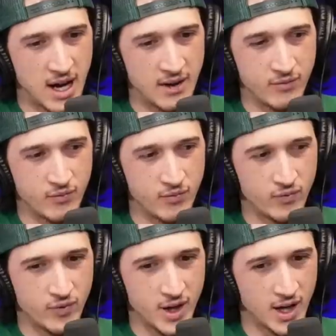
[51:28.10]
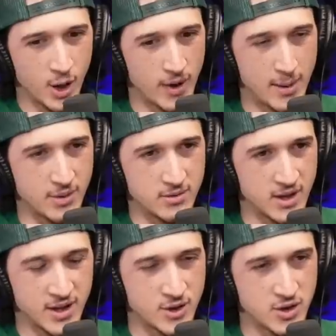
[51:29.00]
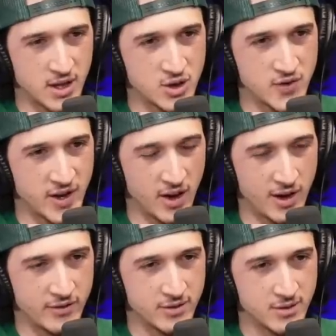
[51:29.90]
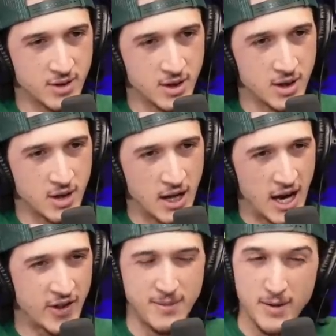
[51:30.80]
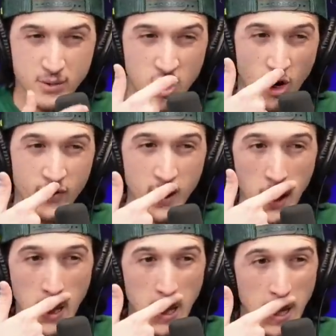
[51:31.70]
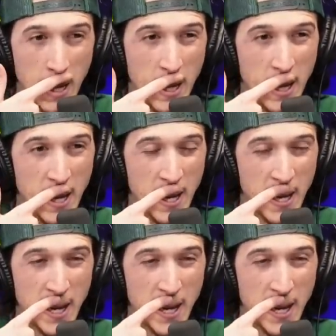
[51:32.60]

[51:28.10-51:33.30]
I I don't know what happened. I think it, it just fell off. I think maybe it was COVID. Yeah.